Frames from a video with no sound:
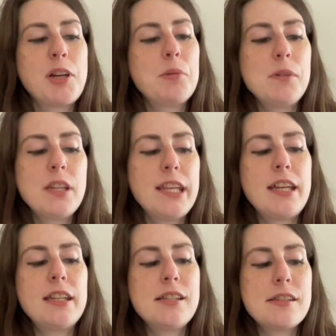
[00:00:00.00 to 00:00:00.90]
hoping they
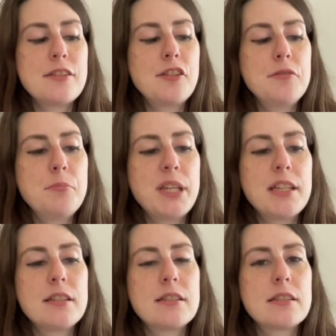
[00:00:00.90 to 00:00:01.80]
get here soon
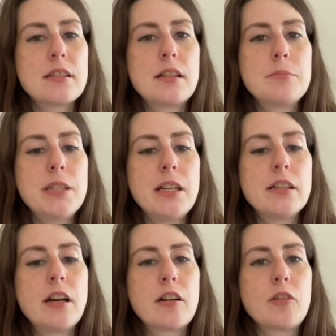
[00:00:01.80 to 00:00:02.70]
because I'm
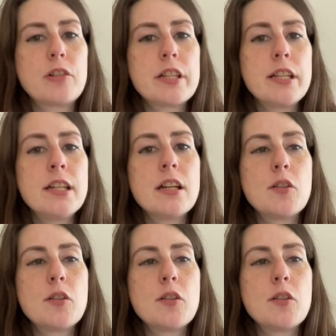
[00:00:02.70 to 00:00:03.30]
getting hungry.